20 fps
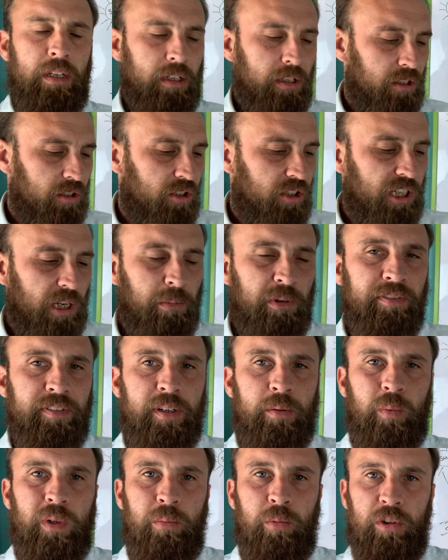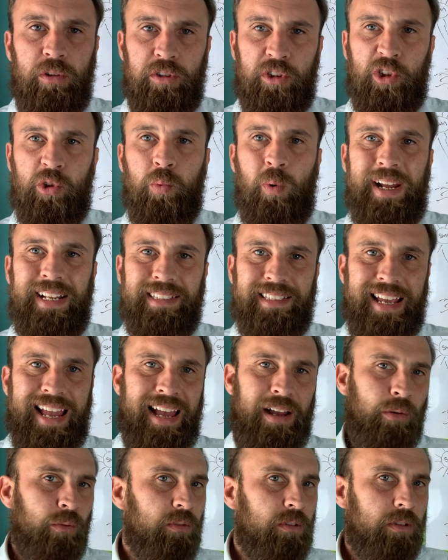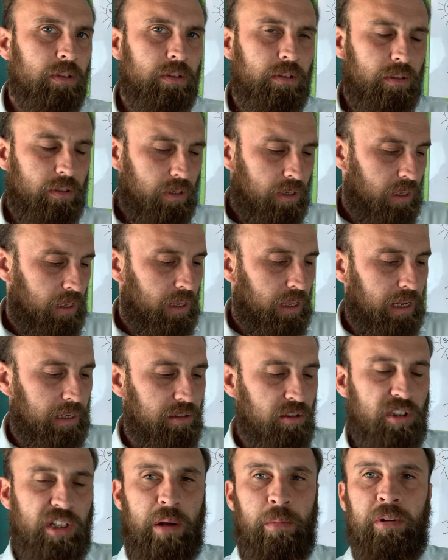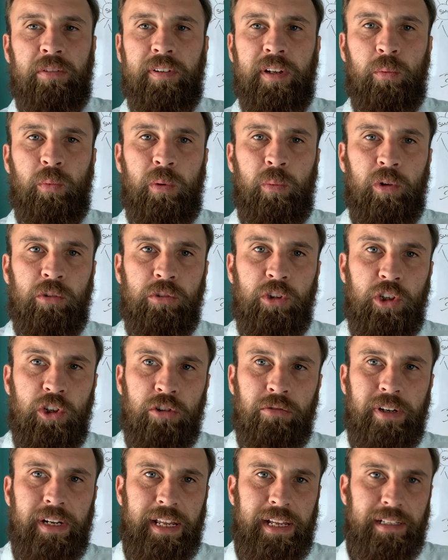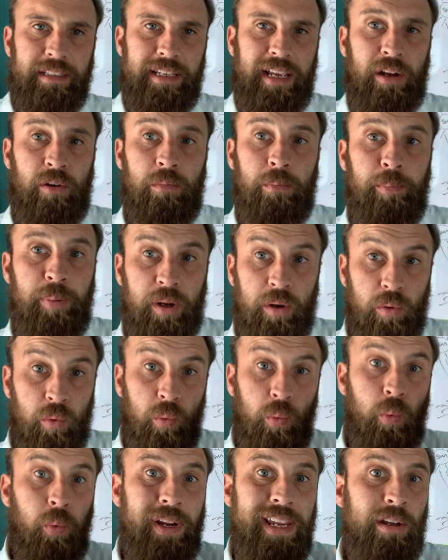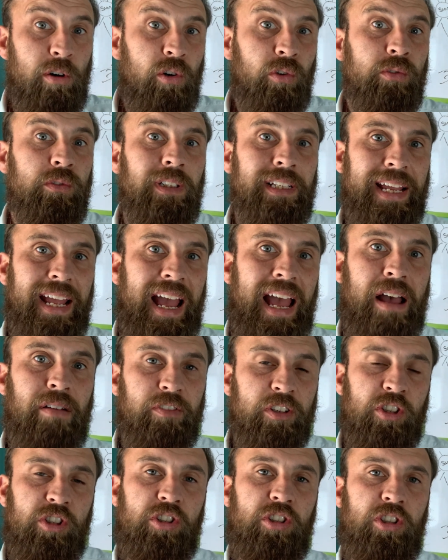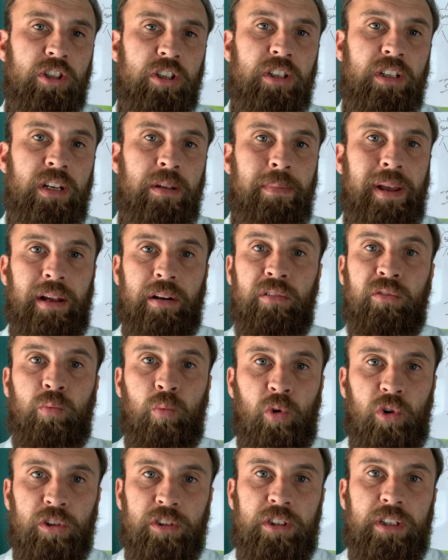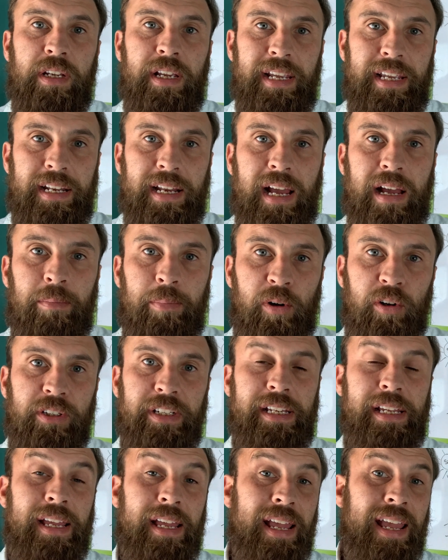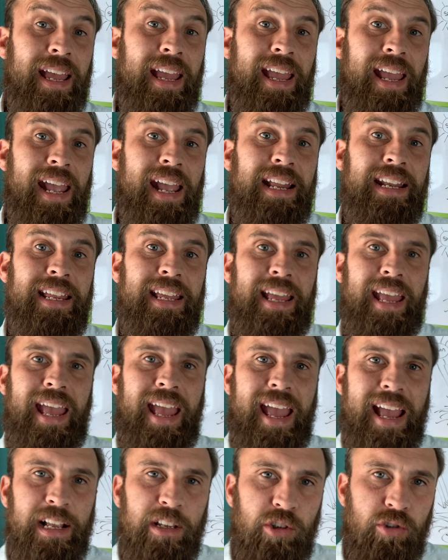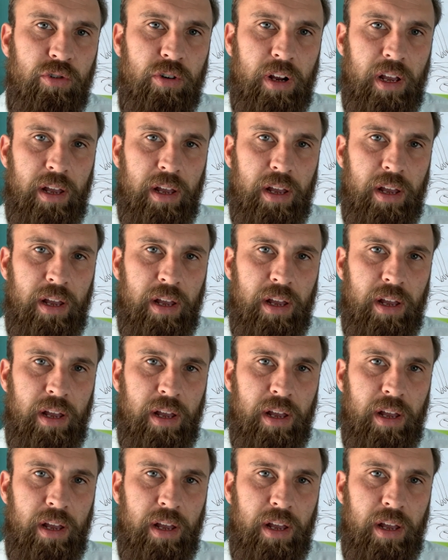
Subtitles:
some of it we will sweat out, and some of it we will urinate out. But we only have a certain amount of water in our body. Any extra